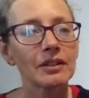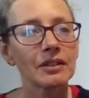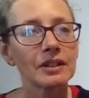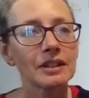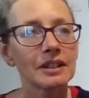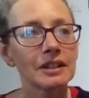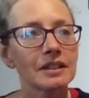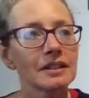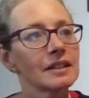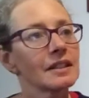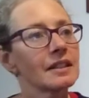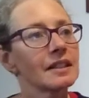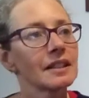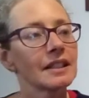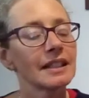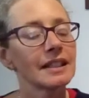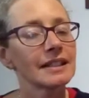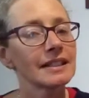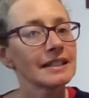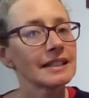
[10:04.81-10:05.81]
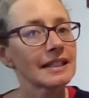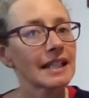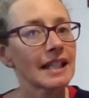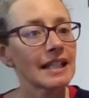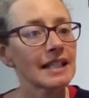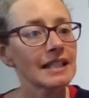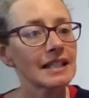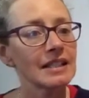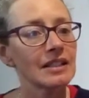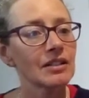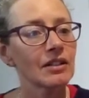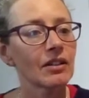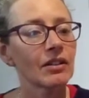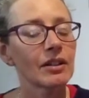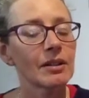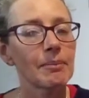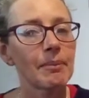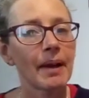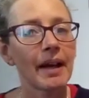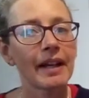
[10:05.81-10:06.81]
good, a stand or
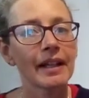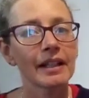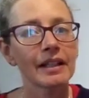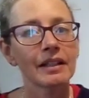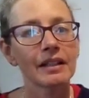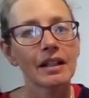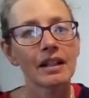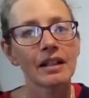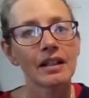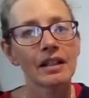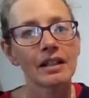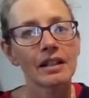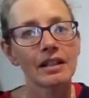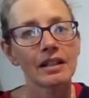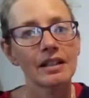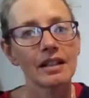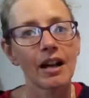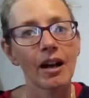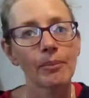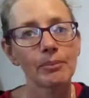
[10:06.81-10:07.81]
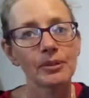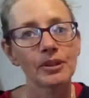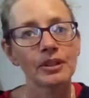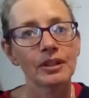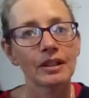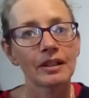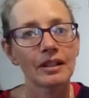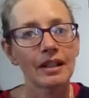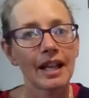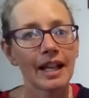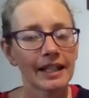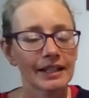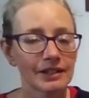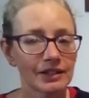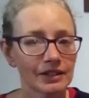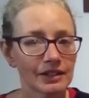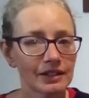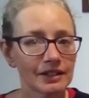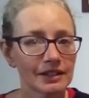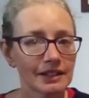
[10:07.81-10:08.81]
a bag are optional
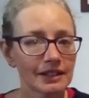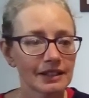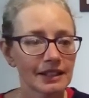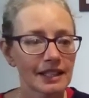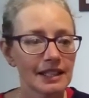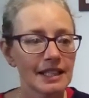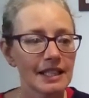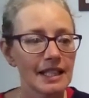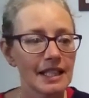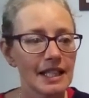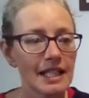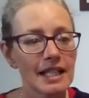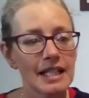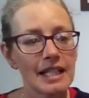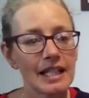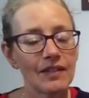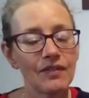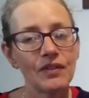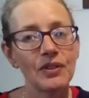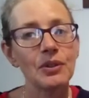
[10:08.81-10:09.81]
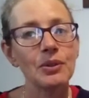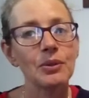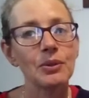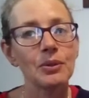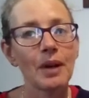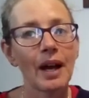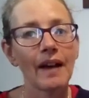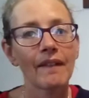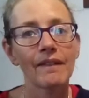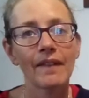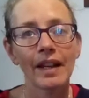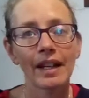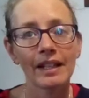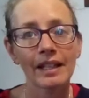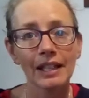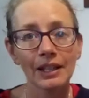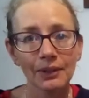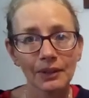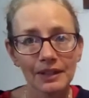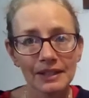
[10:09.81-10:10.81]
extras. If you have
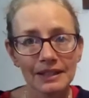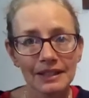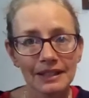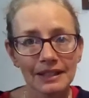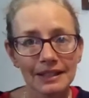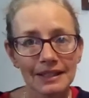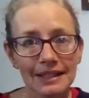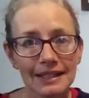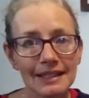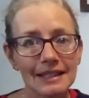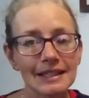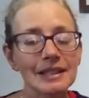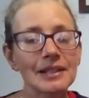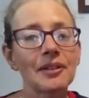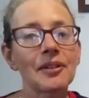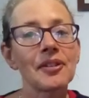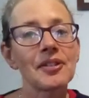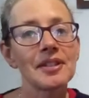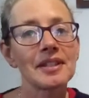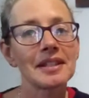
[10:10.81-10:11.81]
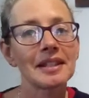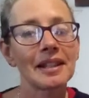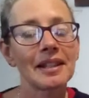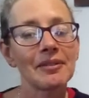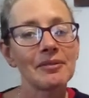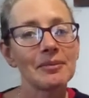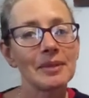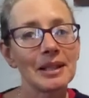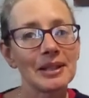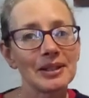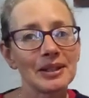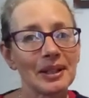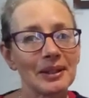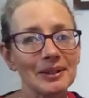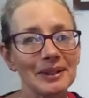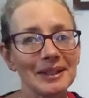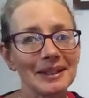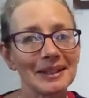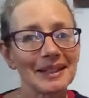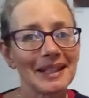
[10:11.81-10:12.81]
any questions, just give me a
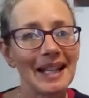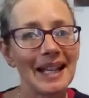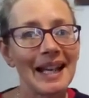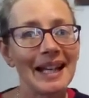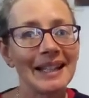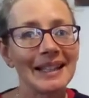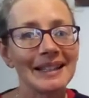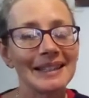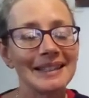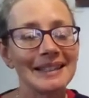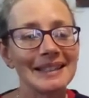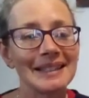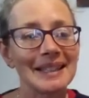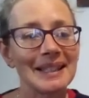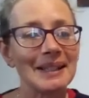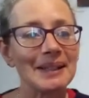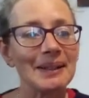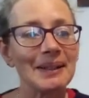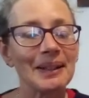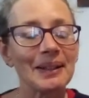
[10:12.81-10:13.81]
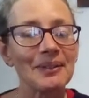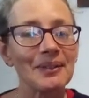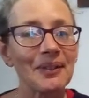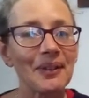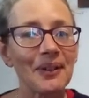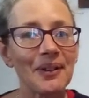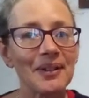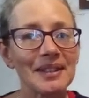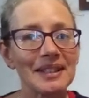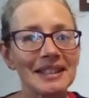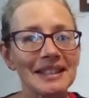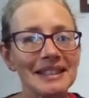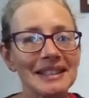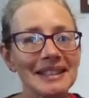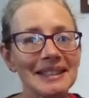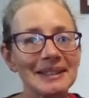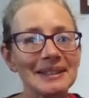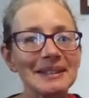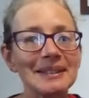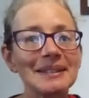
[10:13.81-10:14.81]
shout, and looking forward
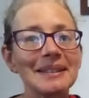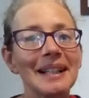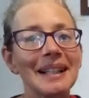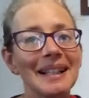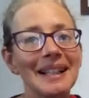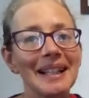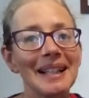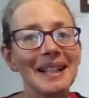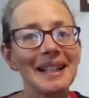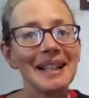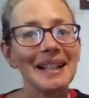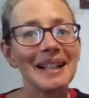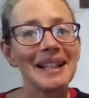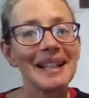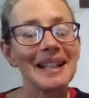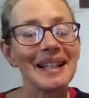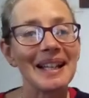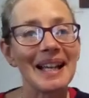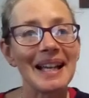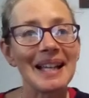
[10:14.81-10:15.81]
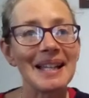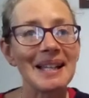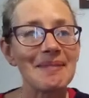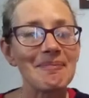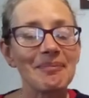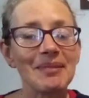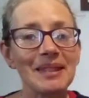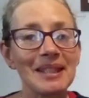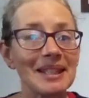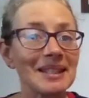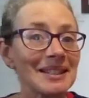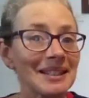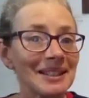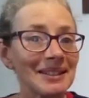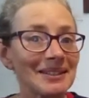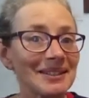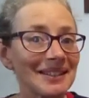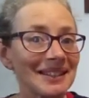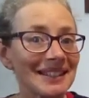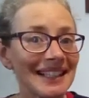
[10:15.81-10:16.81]
to teaching
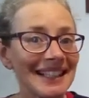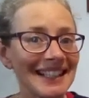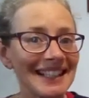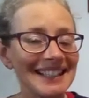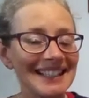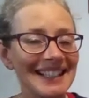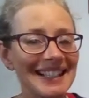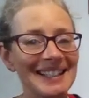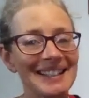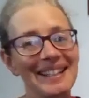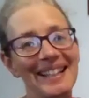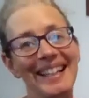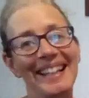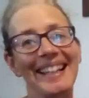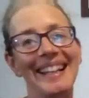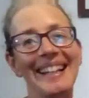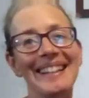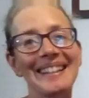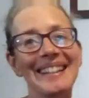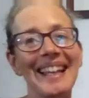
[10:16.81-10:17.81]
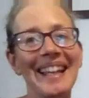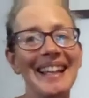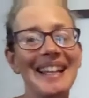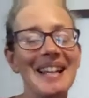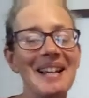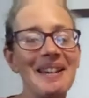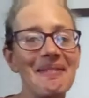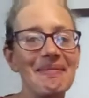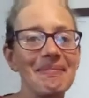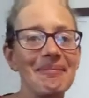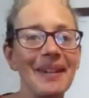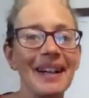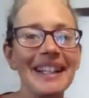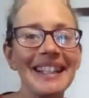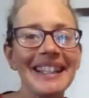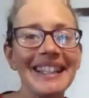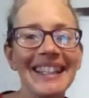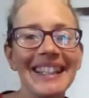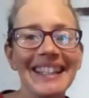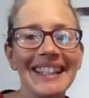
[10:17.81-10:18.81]
you ukulele. Okay,
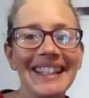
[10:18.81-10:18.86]
bye.